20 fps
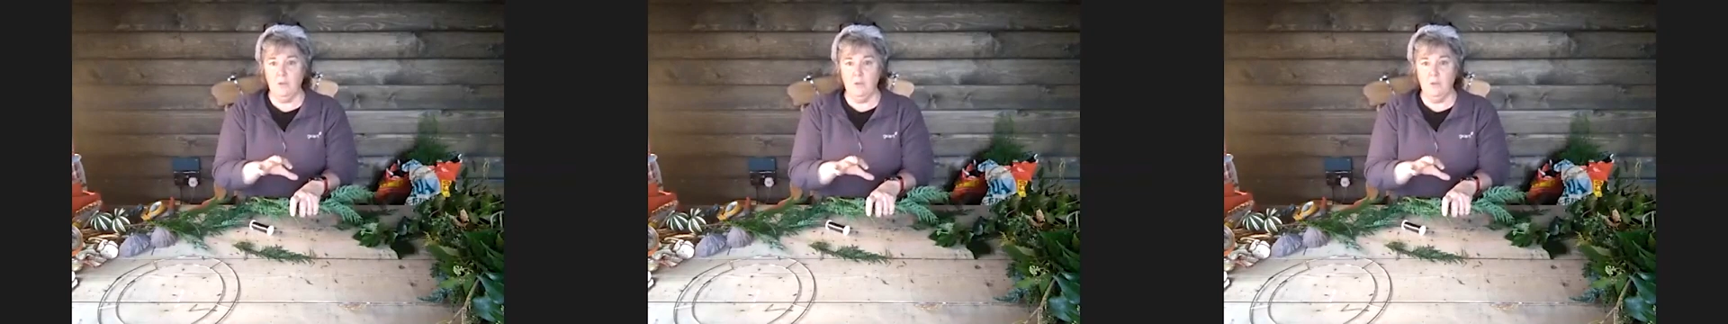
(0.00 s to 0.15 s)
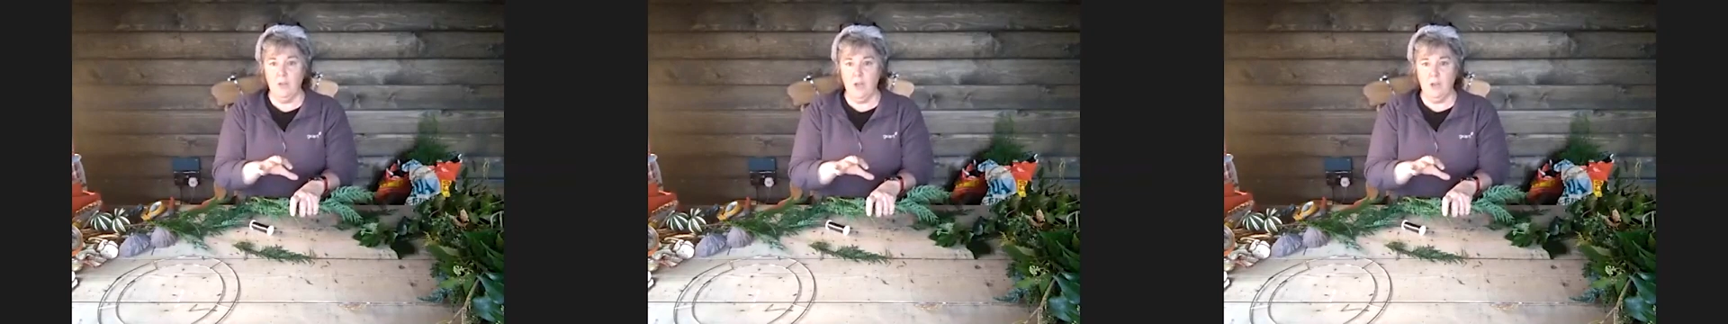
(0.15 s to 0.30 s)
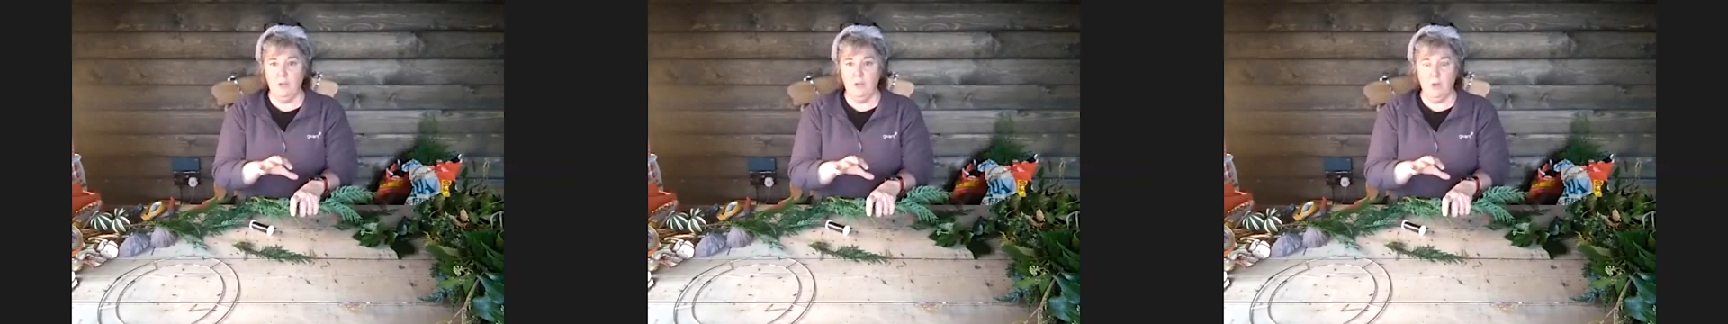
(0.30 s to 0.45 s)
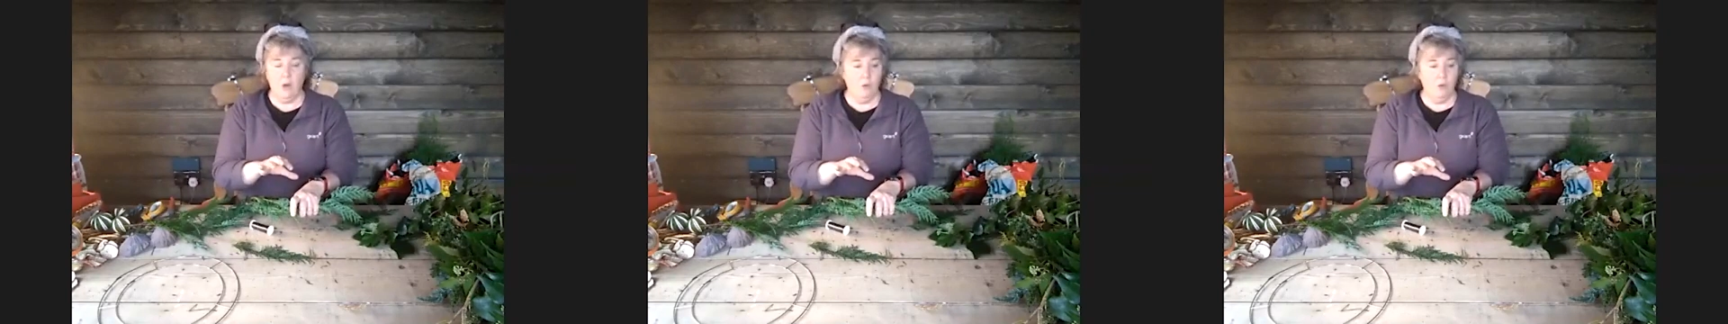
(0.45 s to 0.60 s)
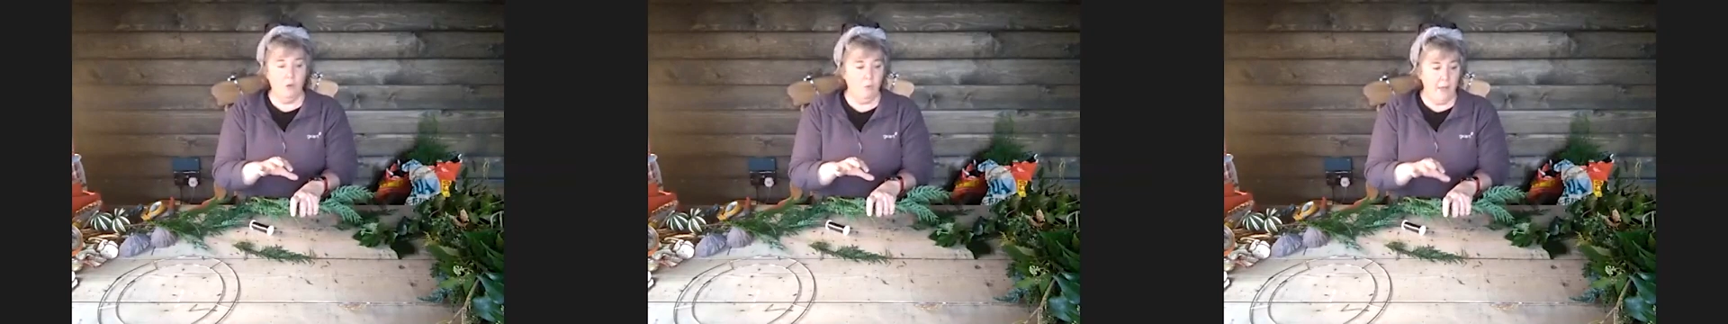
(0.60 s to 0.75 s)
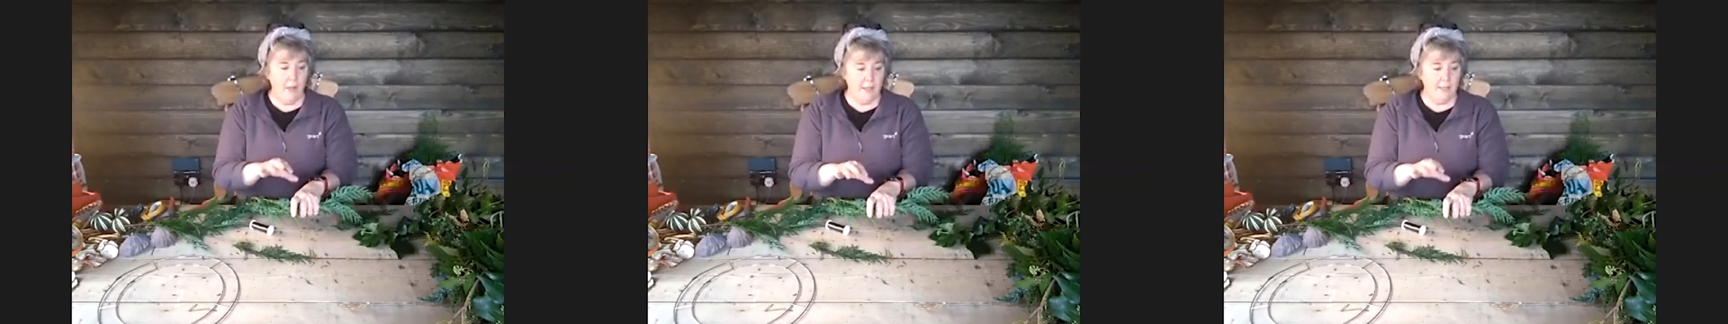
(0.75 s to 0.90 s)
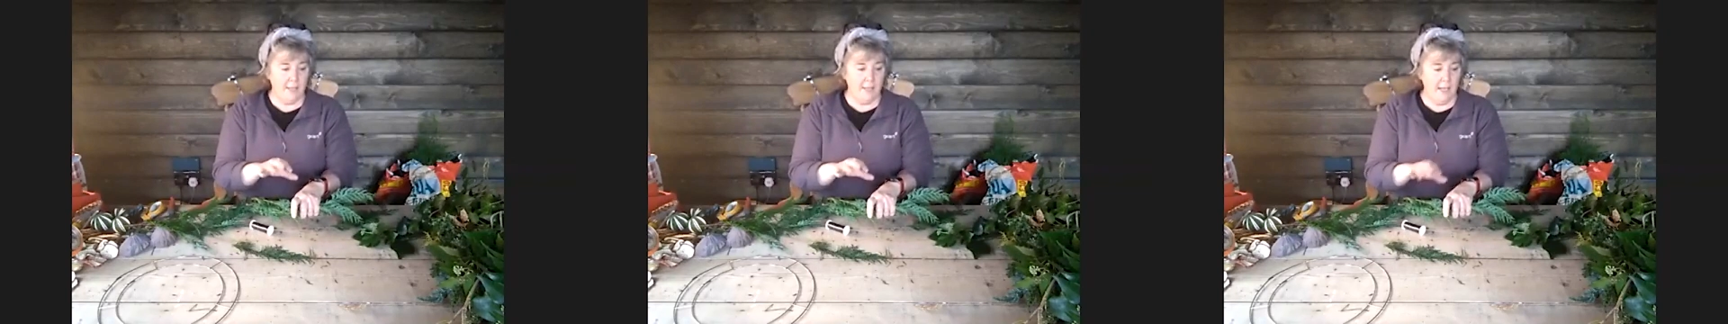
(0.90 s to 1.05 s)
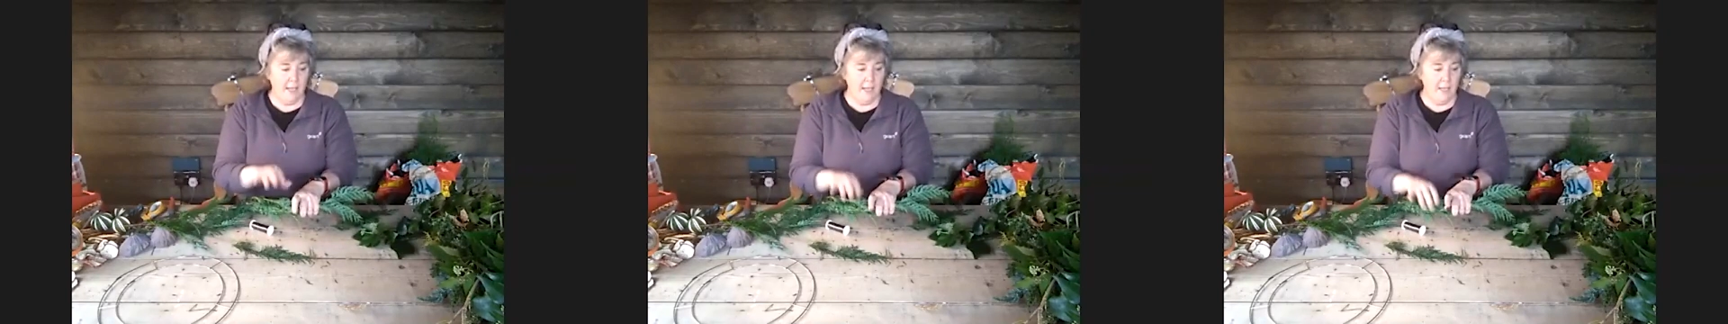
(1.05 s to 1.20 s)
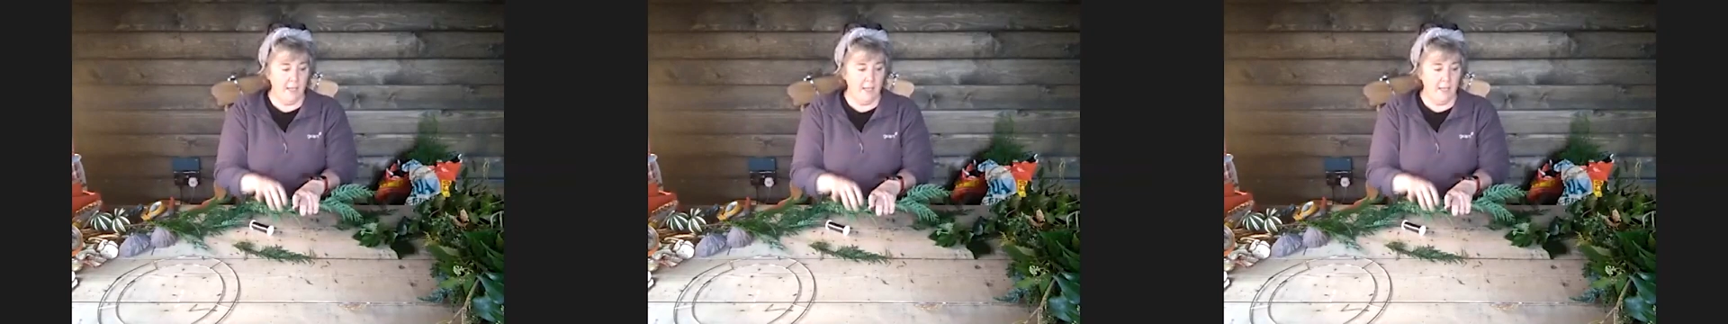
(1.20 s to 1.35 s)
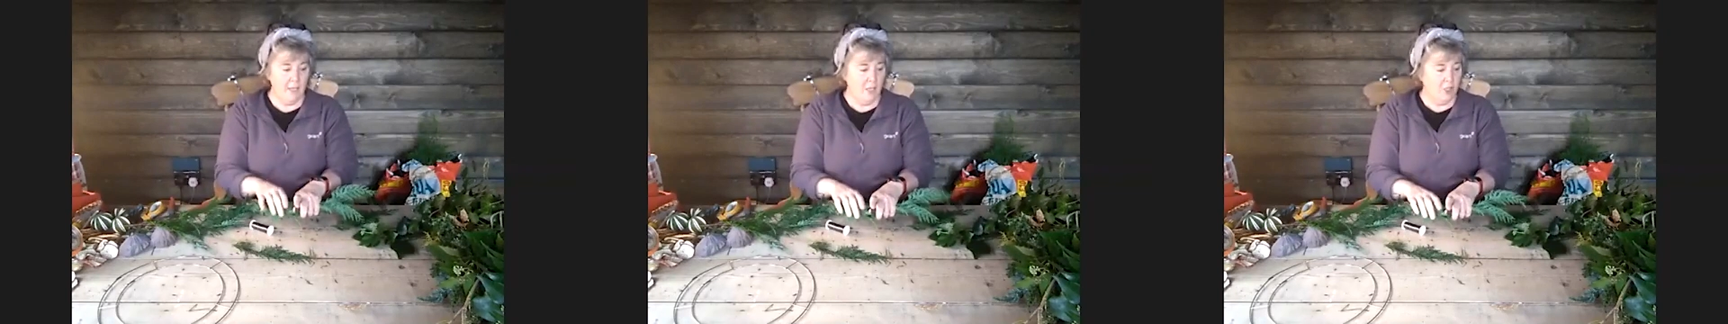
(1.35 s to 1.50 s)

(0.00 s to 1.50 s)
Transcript: there already.